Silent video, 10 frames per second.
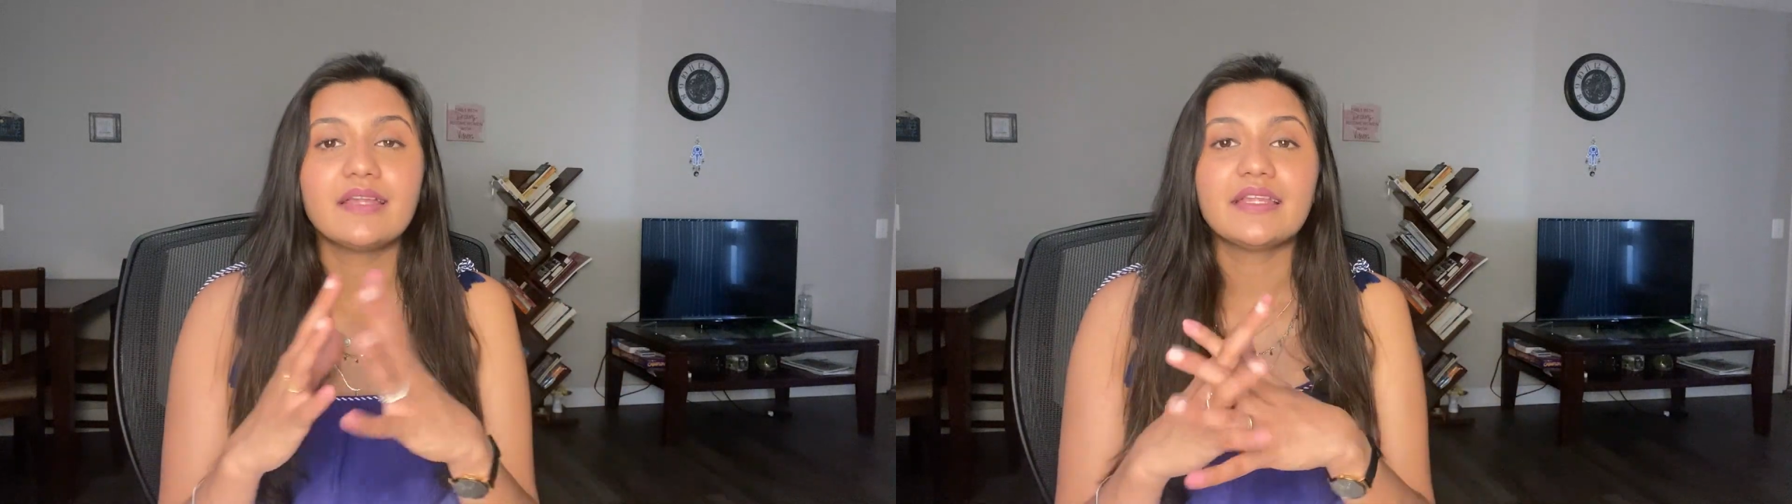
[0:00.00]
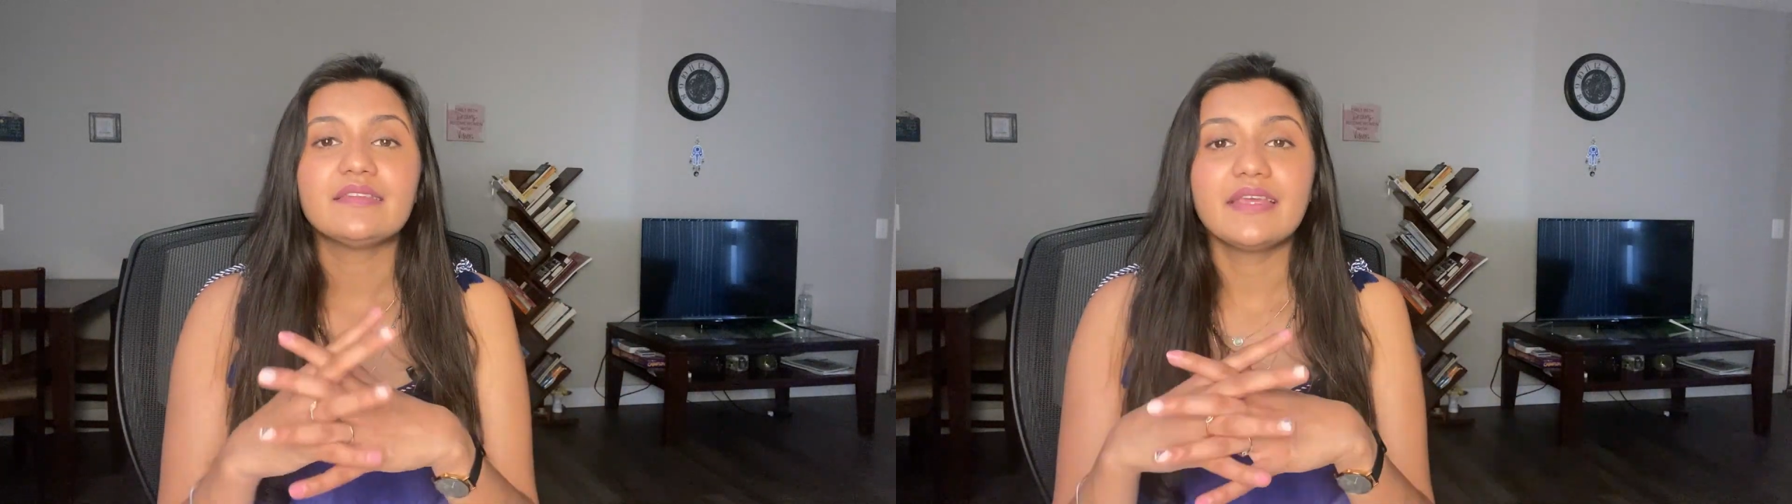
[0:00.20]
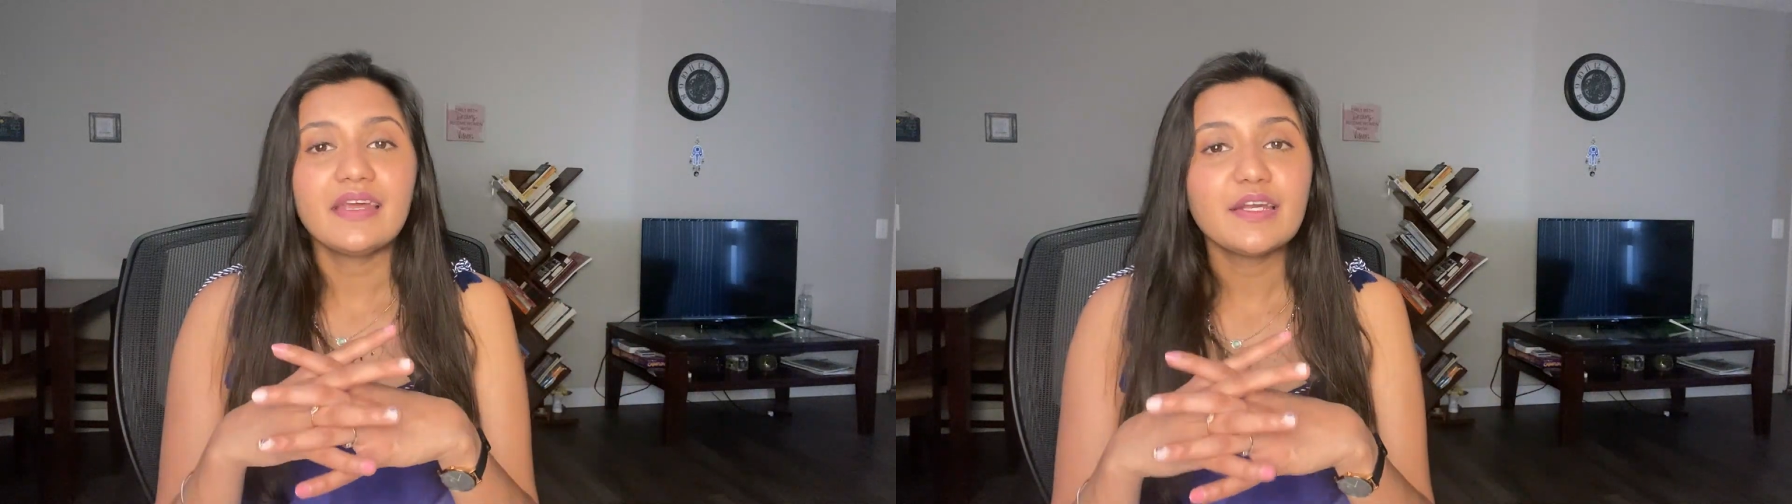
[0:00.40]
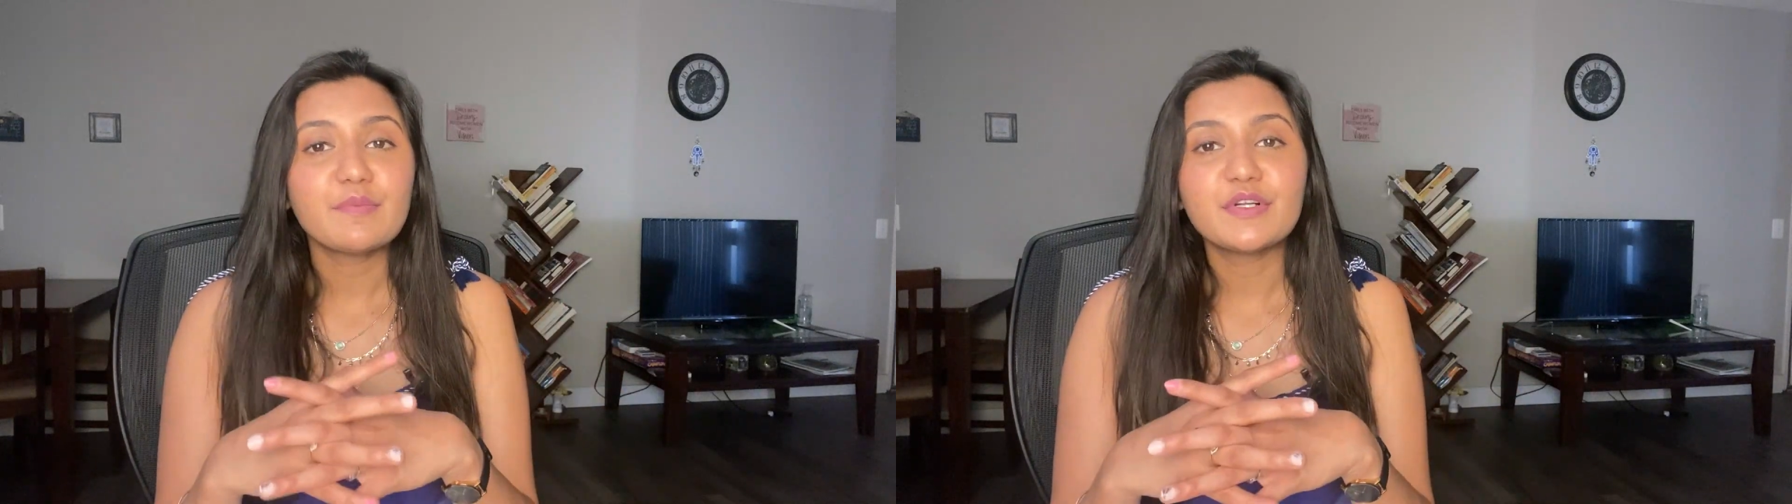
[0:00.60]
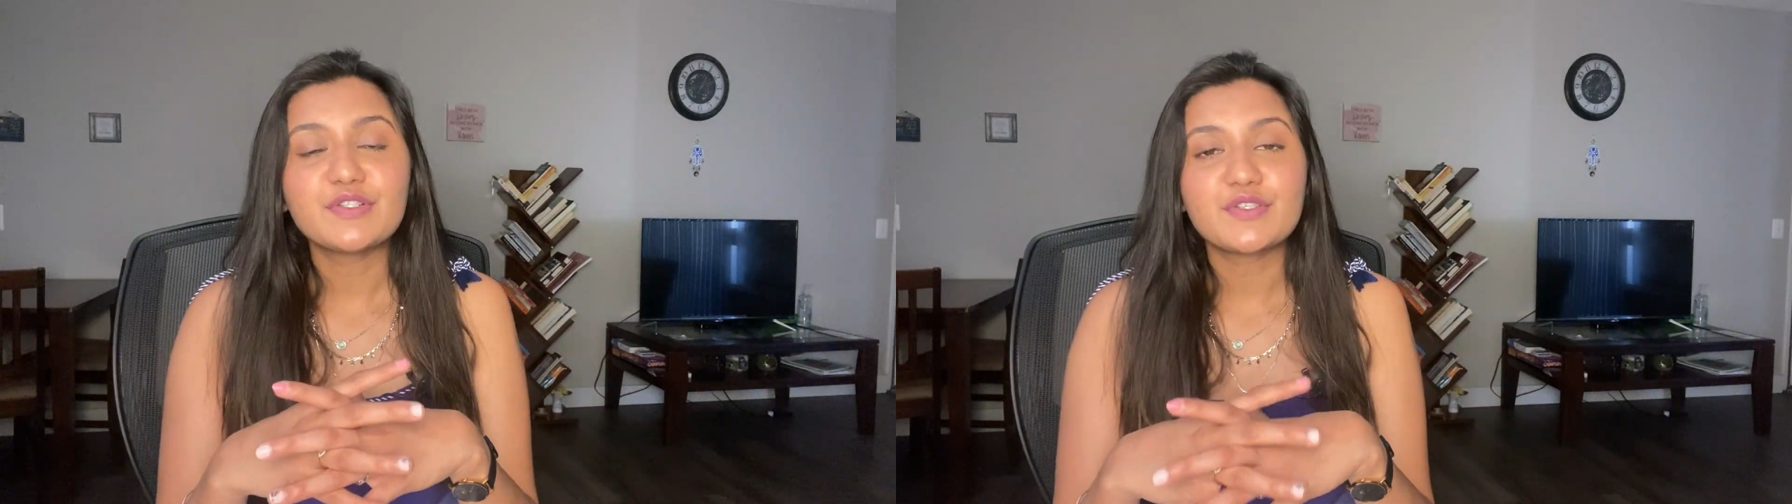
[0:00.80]
then they are
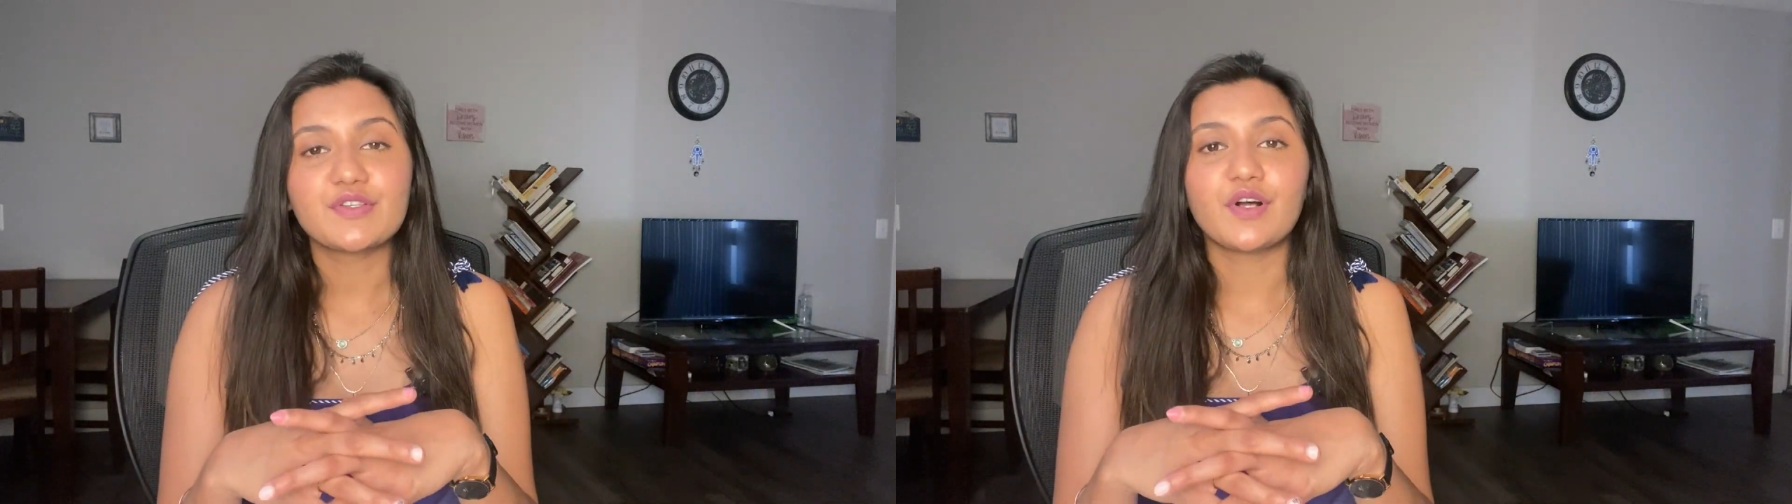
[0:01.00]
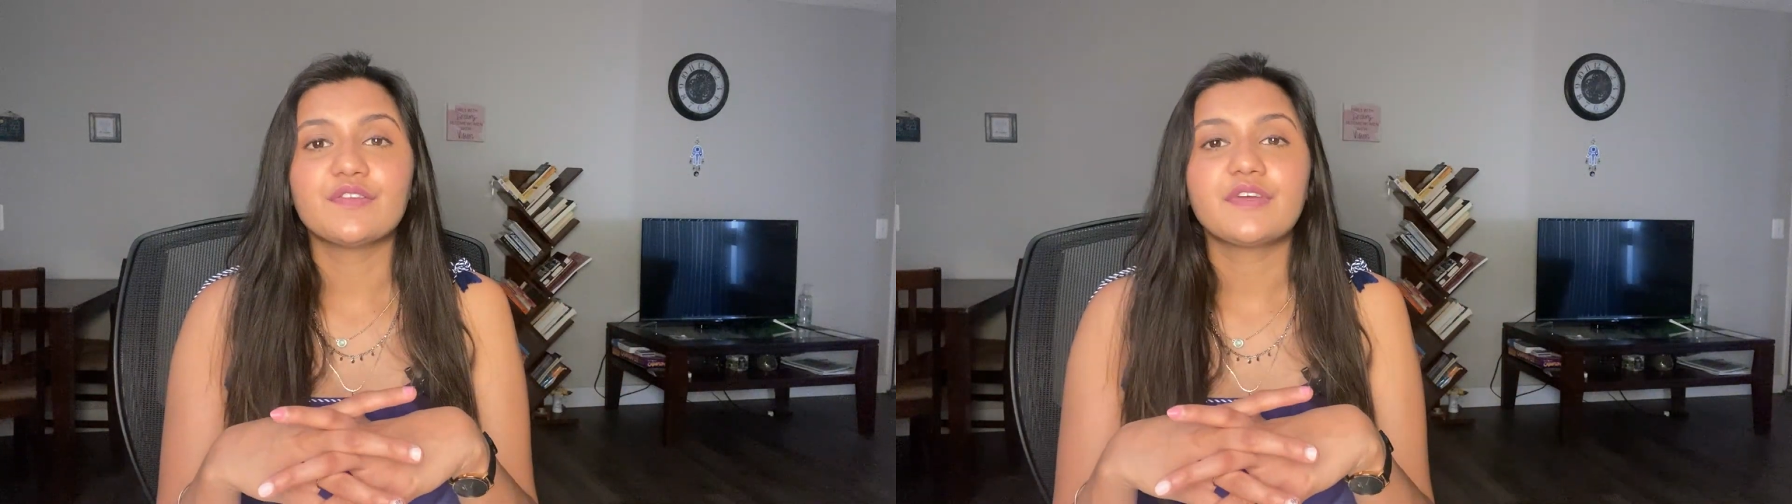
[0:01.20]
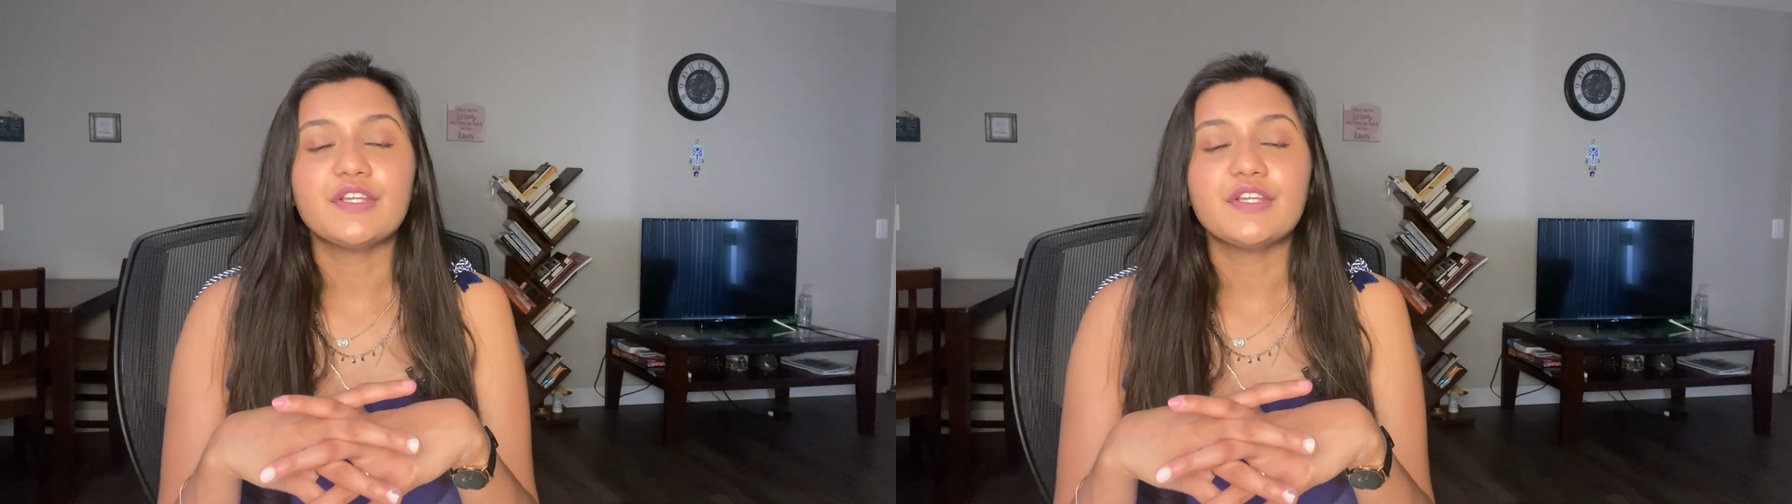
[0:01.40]
able to solve